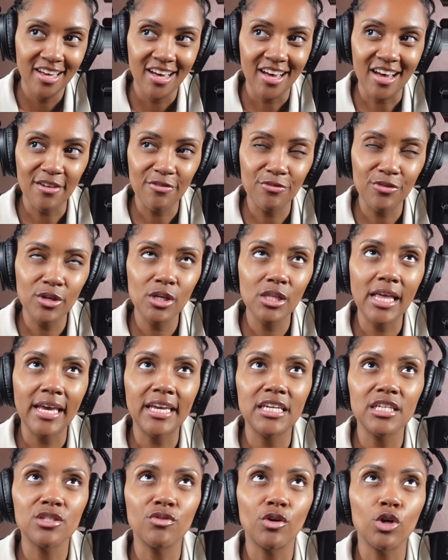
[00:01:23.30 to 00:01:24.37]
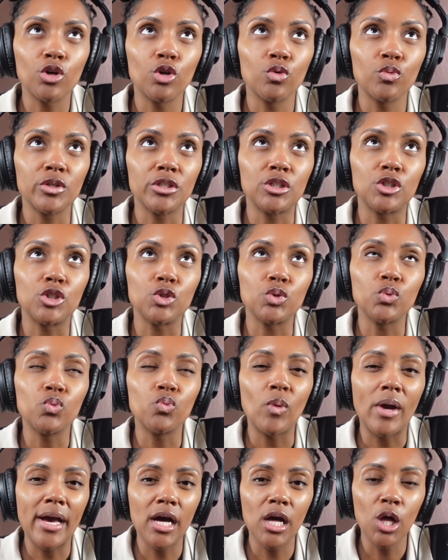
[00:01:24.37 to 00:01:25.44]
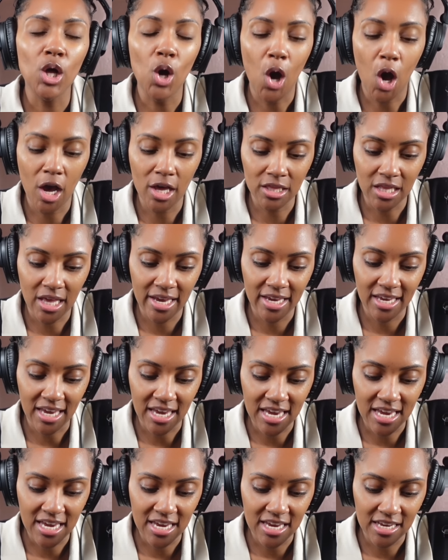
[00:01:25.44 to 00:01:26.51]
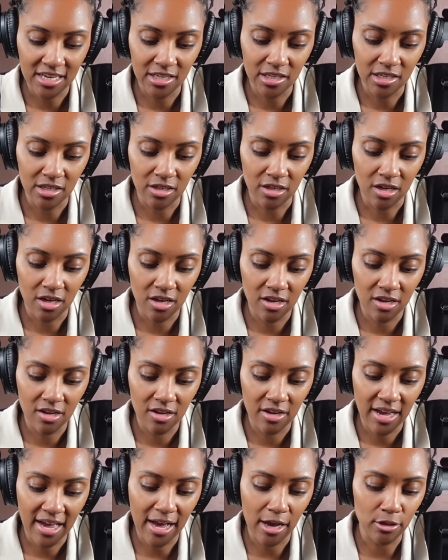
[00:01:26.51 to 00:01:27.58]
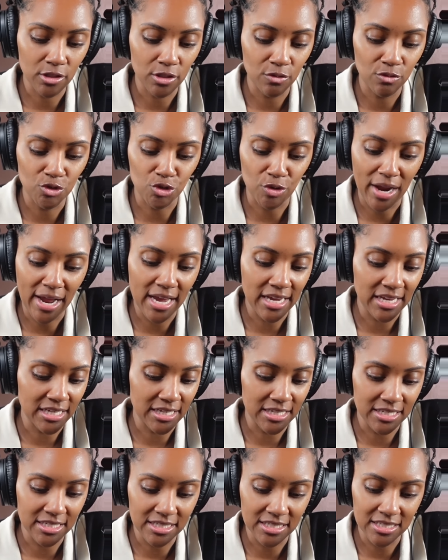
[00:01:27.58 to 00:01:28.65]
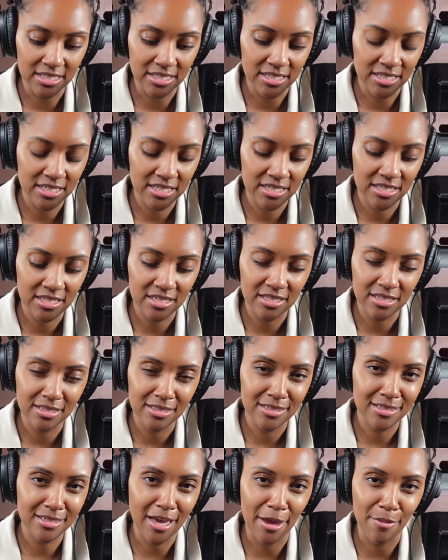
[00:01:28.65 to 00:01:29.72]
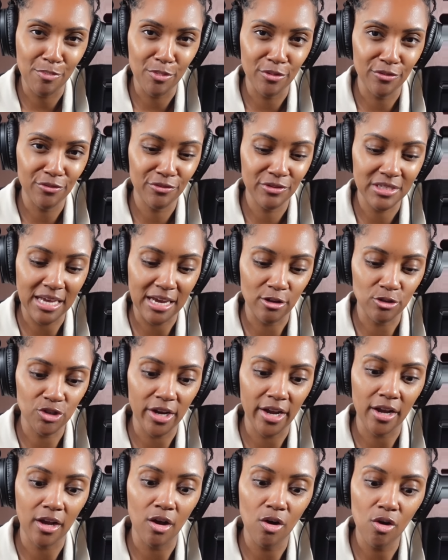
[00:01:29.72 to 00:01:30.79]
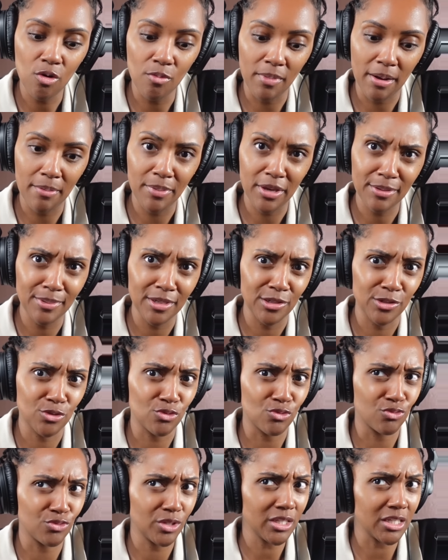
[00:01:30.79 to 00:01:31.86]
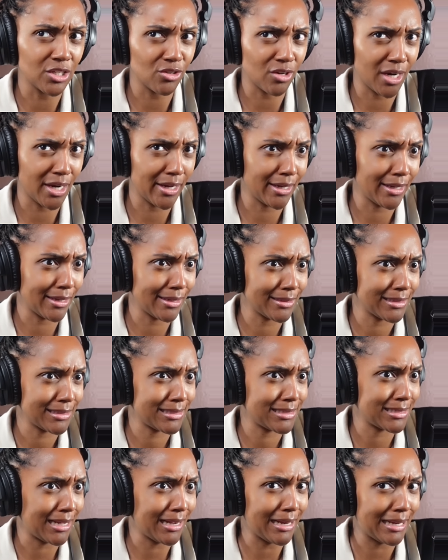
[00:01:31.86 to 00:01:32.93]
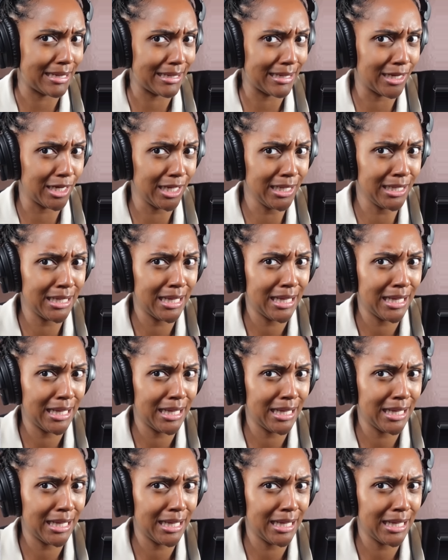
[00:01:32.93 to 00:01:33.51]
feel like his vocal would do well on like a House of Dragons type of soundtrack. Oh, my baby is really crying. Sorry, y'all.